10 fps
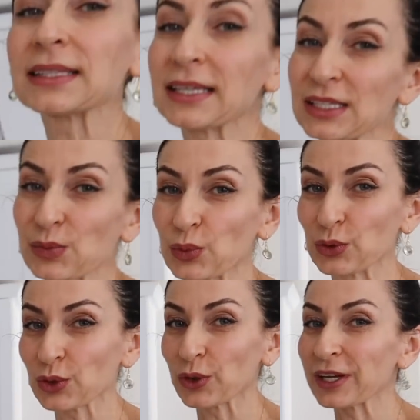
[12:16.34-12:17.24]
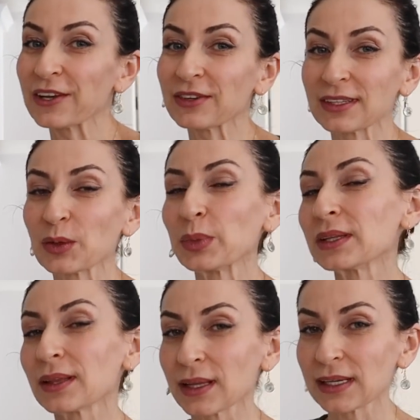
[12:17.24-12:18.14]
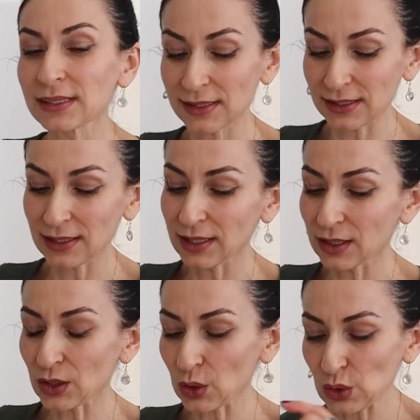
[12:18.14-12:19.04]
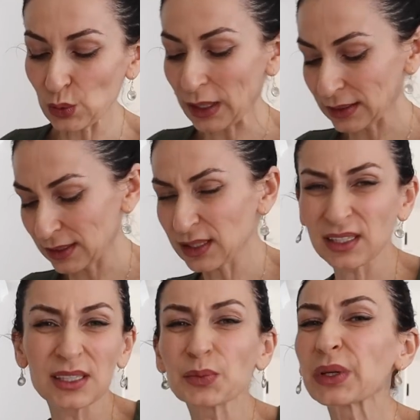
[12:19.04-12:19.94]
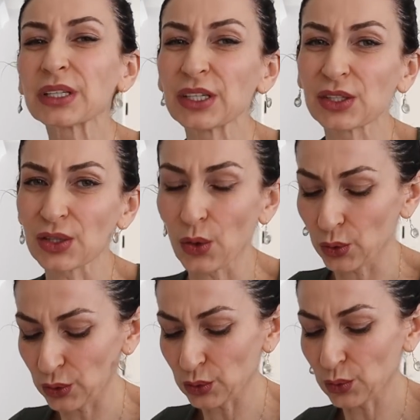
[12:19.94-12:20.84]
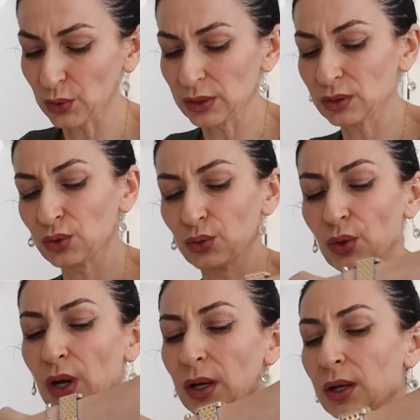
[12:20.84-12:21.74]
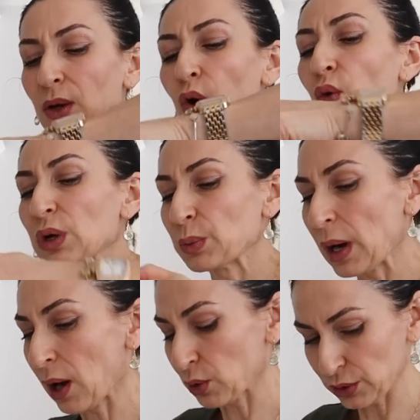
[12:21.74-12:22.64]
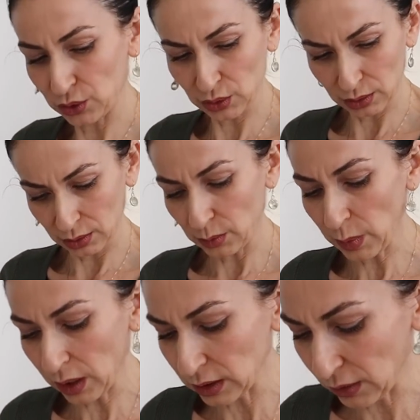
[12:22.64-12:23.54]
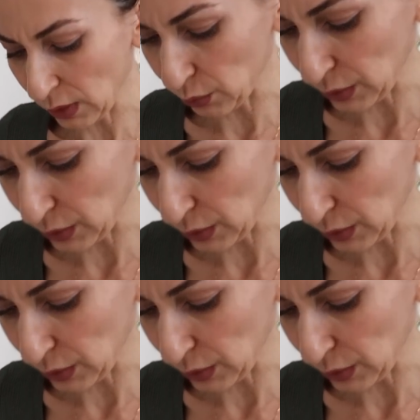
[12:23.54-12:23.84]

teaspoon or even a bit less rose water, because it's pretty strong. You don't want to overpower your baklava